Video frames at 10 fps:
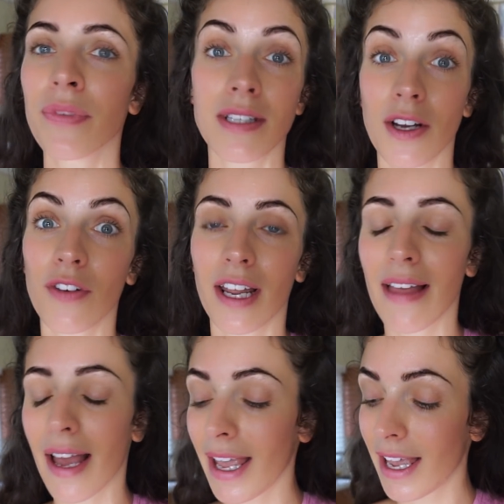stuff like
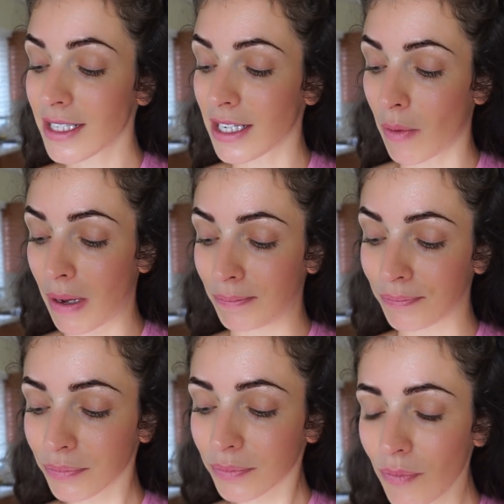that here. So
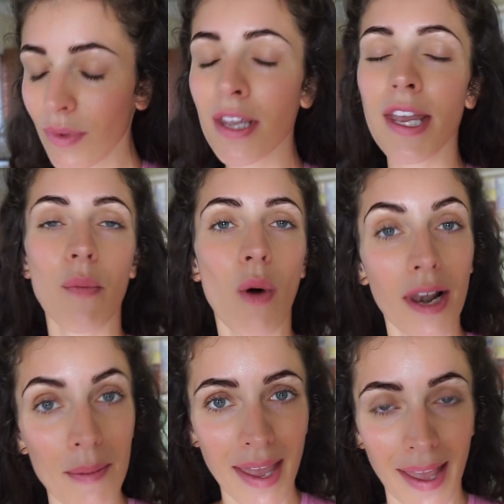um, yeah,
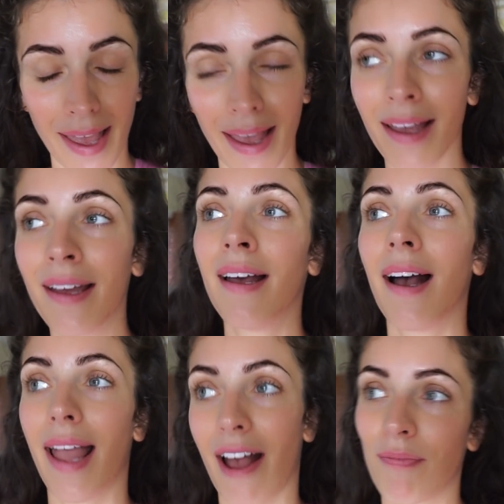while I'm here,
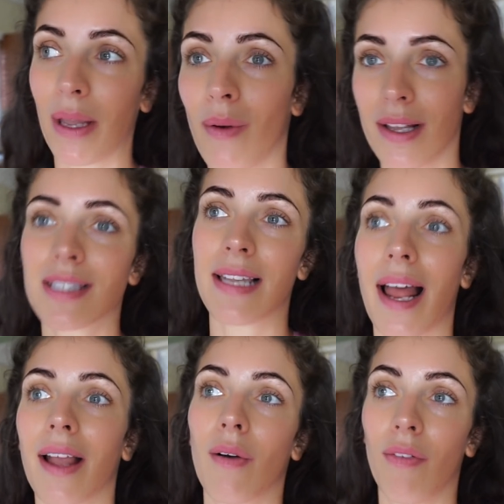I have been quite
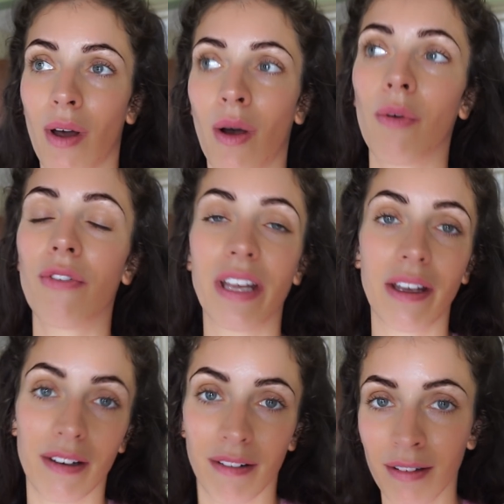slack on the whole
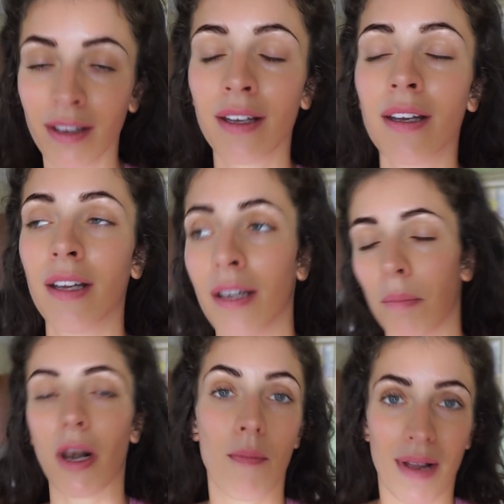vegan
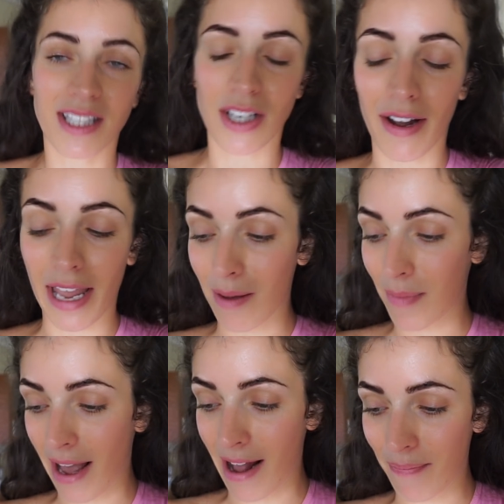plant-based diet,
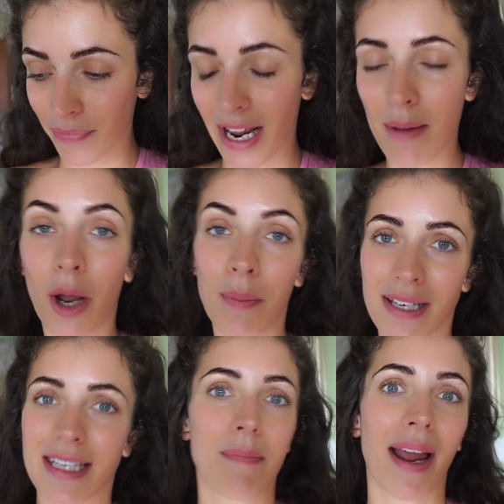but um, I am
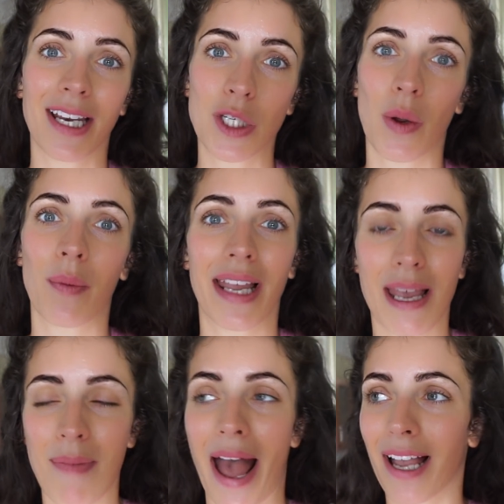hoping to get back into it when I
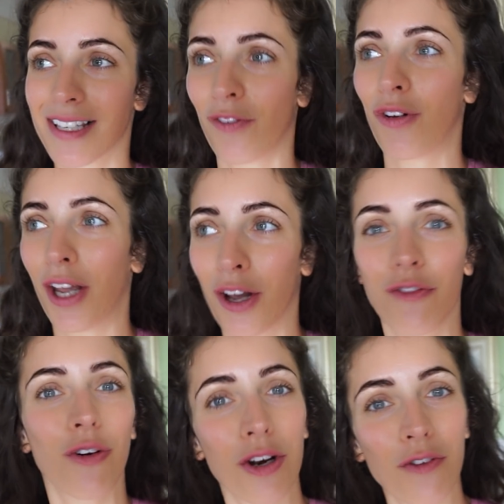get back because I feel like I've
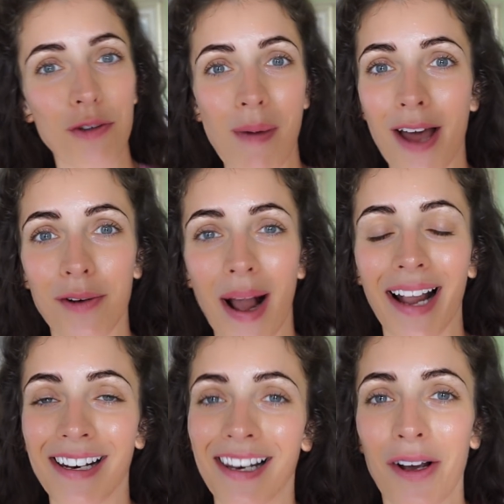fallen off the
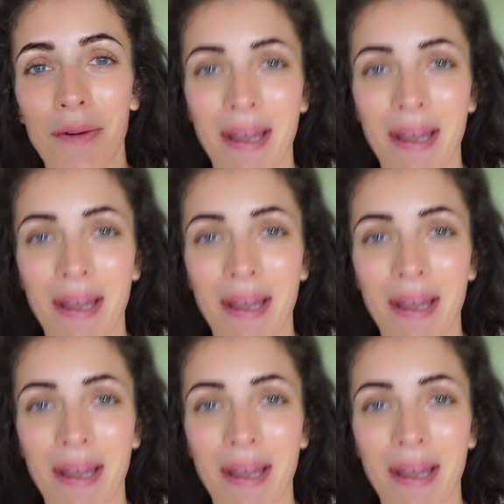bandwagon a little